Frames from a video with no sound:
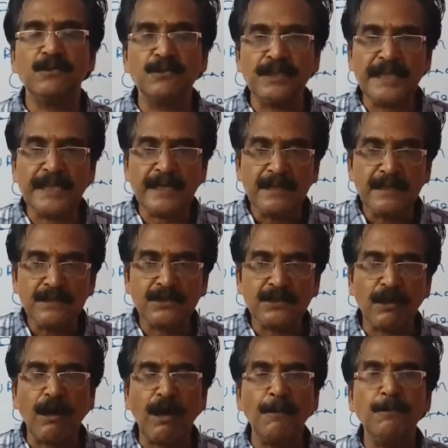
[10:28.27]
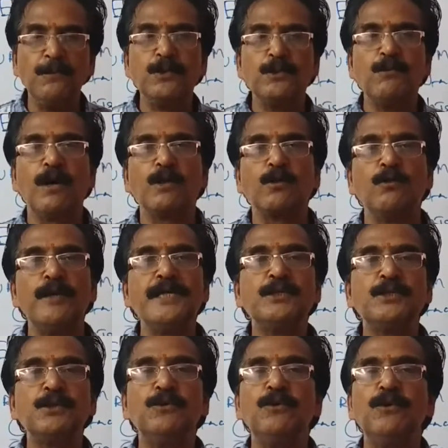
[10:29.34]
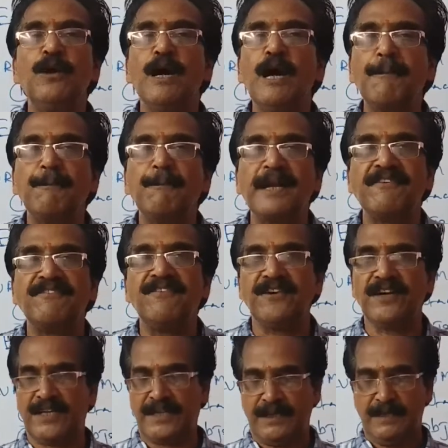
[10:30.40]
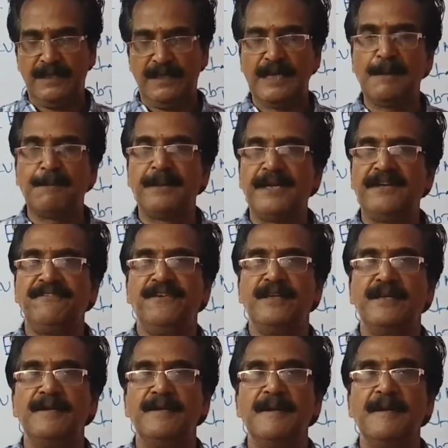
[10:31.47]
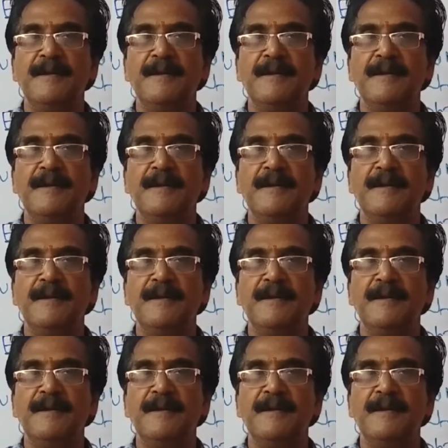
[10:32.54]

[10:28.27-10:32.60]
to the job you are going to apply for.